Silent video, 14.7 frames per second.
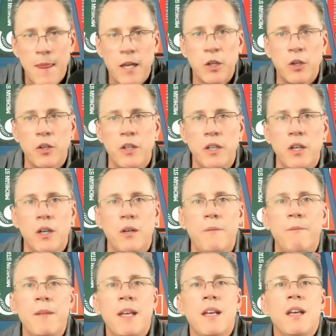Good to go.
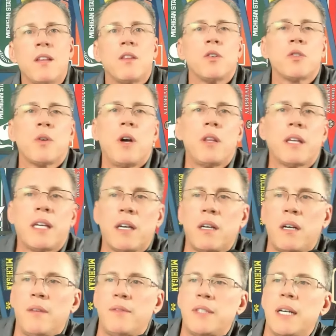Those are all the
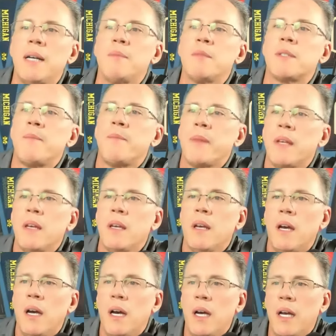kickoff times
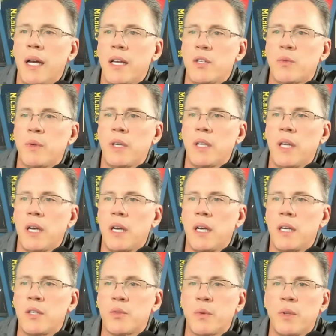as we
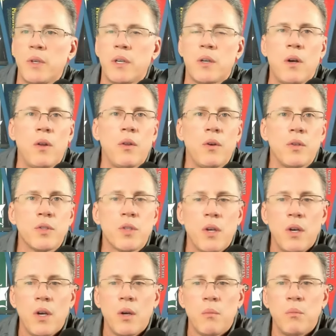look at all those
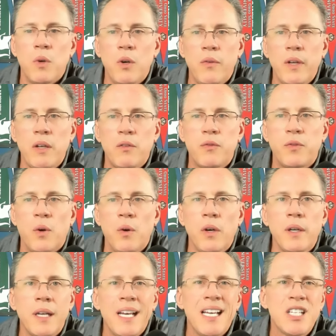moving forward.